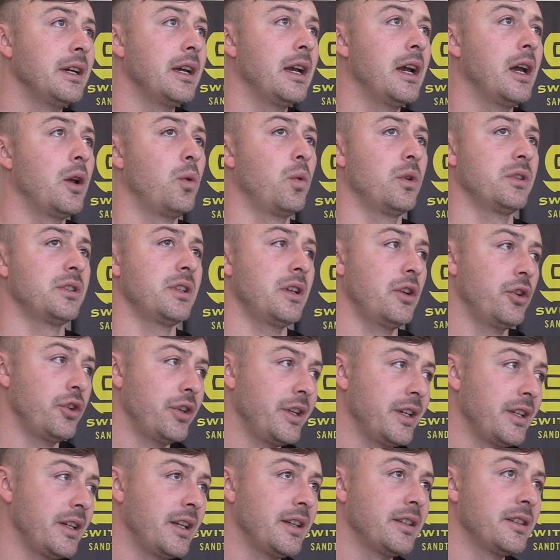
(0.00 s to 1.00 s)
it was a
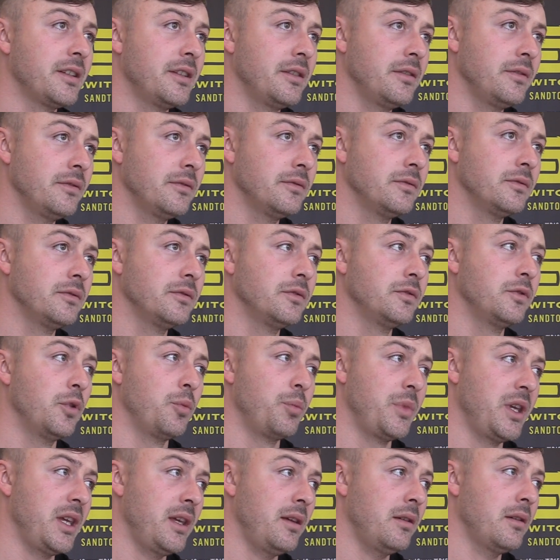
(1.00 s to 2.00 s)
learning lesson for
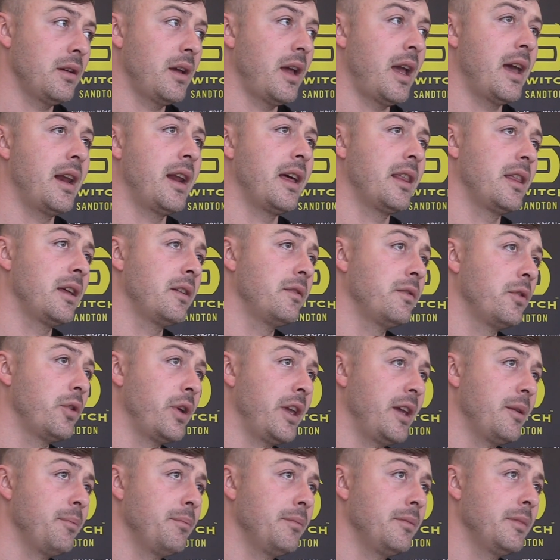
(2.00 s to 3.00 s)
me, and I think for
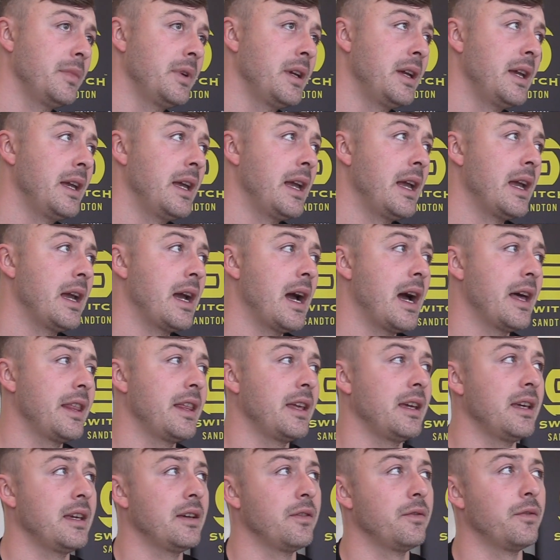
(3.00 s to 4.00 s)
him. I
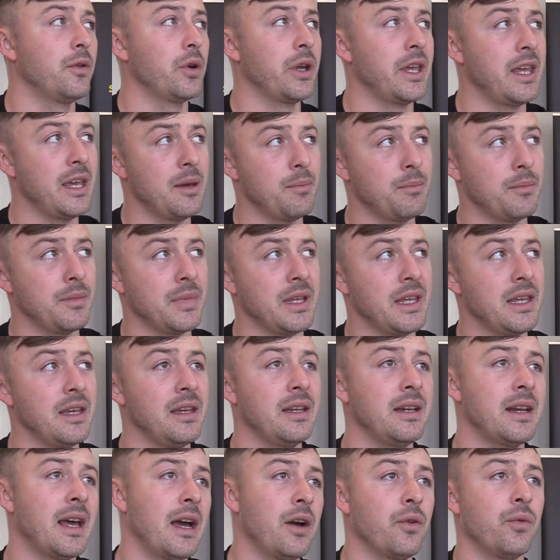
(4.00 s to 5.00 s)
think for him,
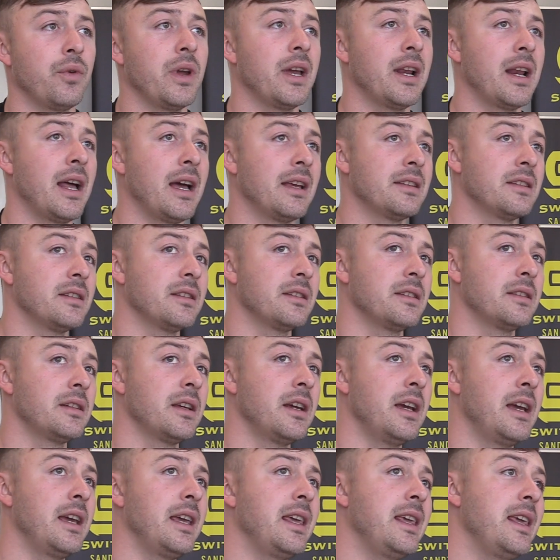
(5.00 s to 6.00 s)
he now realizes
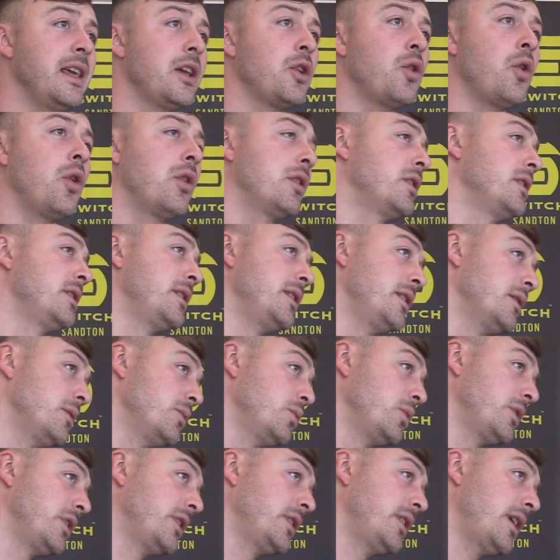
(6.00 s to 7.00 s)
he can't deal
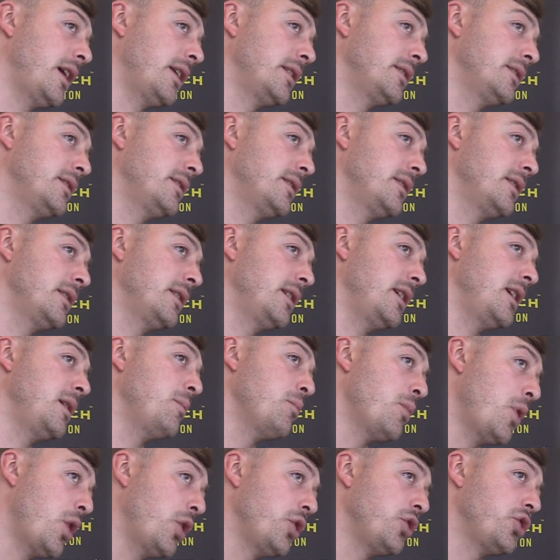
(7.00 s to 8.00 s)
with that
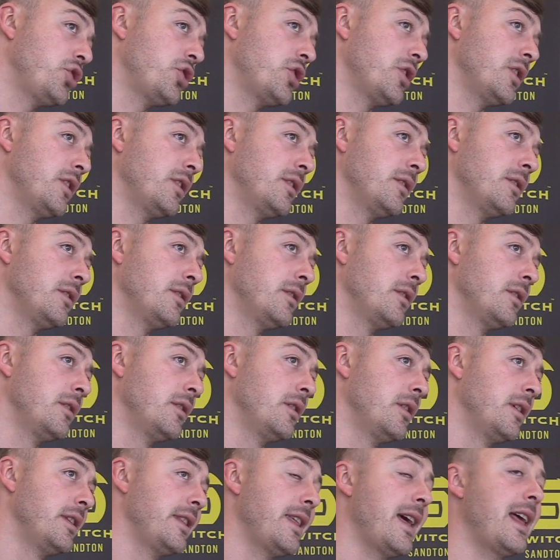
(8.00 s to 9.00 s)
emotion,
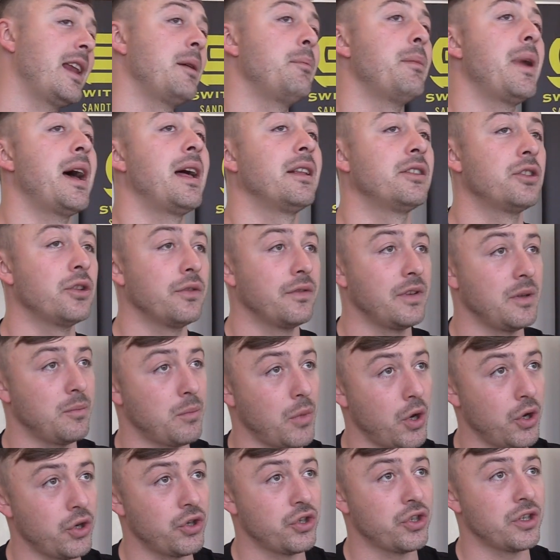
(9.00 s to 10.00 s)
that amount of
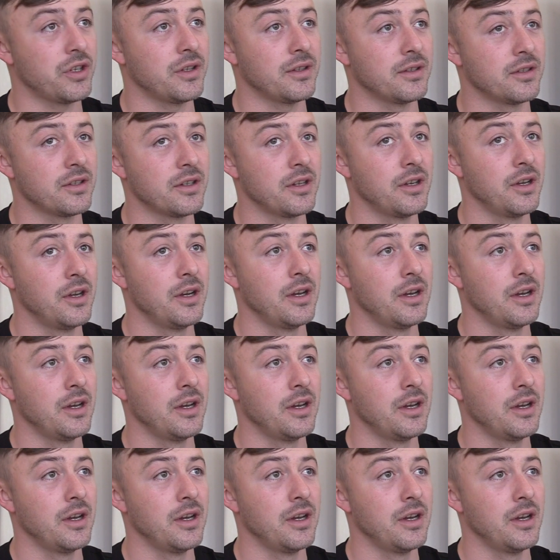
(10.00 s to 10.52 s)
emotions,